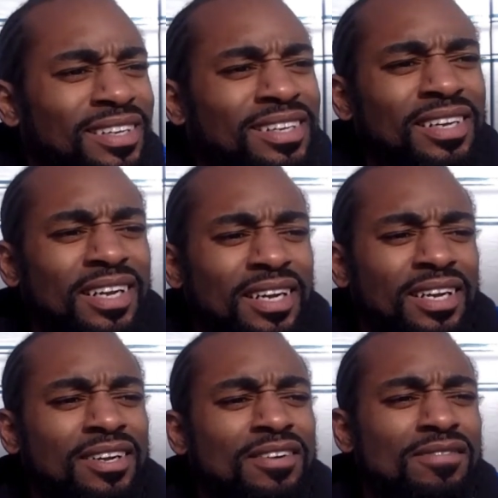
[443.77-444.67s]
Uh,
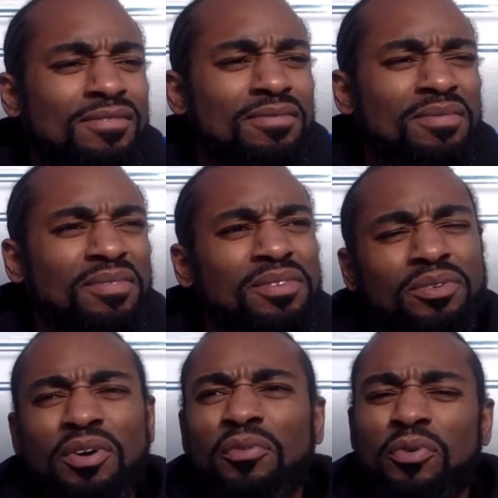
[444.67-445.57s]

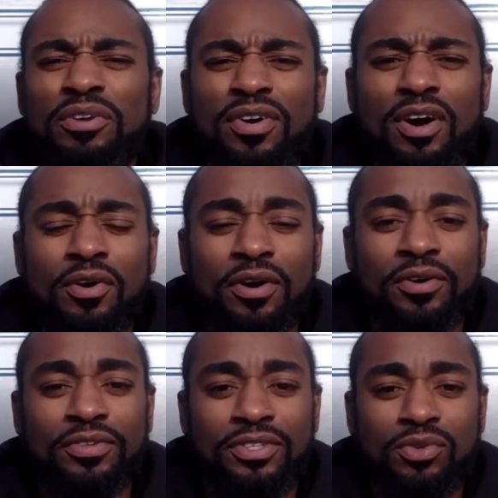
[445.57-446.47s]
we've all
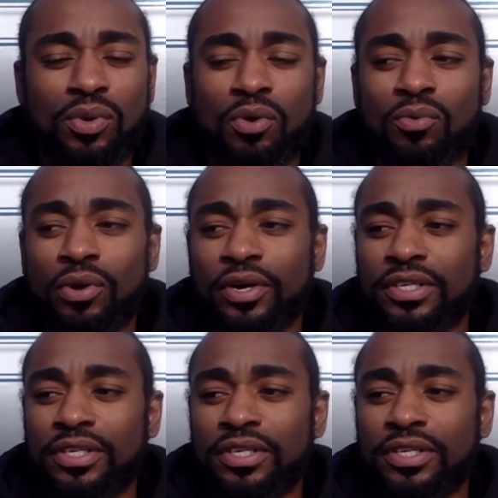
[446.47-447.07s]
heard this quote where he